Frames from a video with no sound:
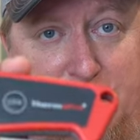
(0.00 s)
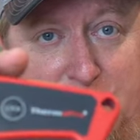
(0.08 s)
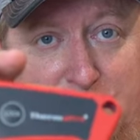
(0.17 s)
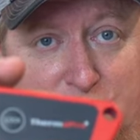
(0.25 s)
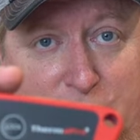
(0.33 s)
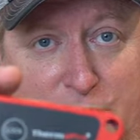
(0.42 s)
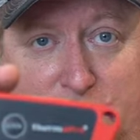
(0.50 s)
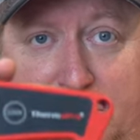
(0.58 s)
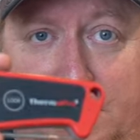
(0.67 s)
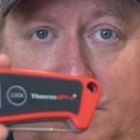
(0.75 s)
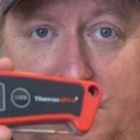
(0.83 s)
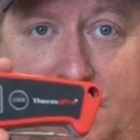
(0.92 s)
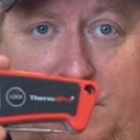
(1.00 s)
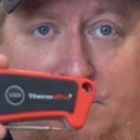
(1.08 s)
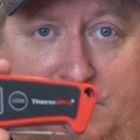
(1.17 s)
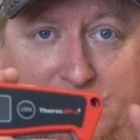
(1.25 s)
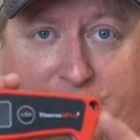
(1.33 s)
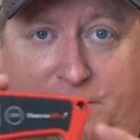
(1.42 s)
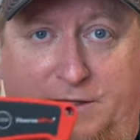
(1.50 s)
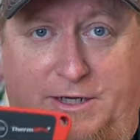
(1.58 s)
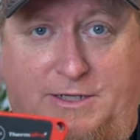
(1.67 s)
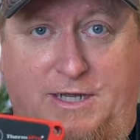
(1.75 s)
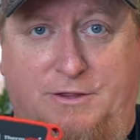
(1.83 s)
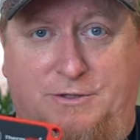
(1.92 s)
ThermoPro. I'm gonna leave a
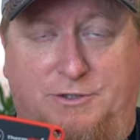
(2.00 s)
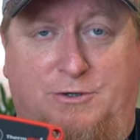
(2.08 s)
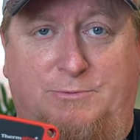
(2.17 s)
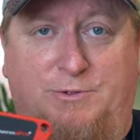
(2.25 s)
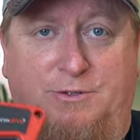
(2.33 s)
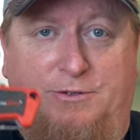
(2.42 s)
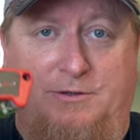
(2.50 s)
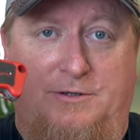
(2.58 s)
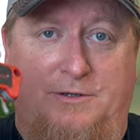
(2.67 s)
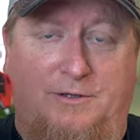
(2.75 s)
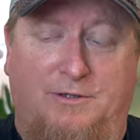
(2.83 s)
link down in the description.